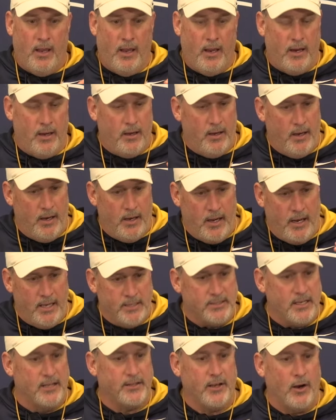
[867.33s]
and
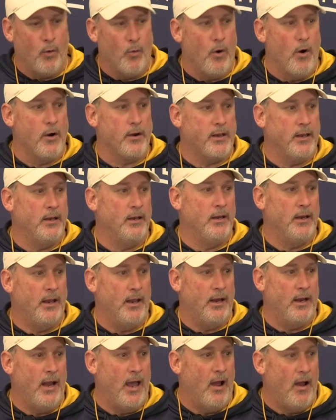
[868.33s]
he's out there working,
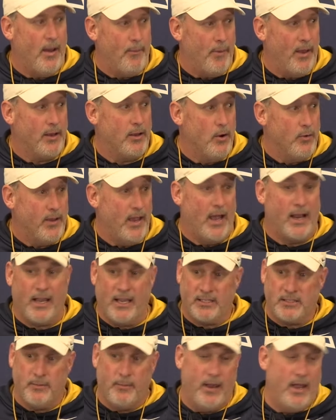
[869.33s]
and now I'm like, okay, I
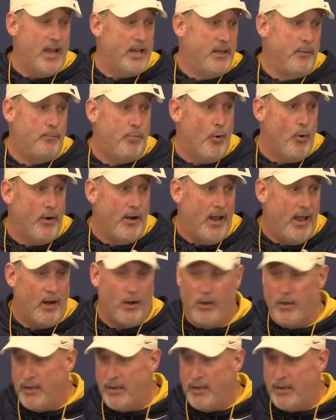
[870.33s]
got somebody I can point at.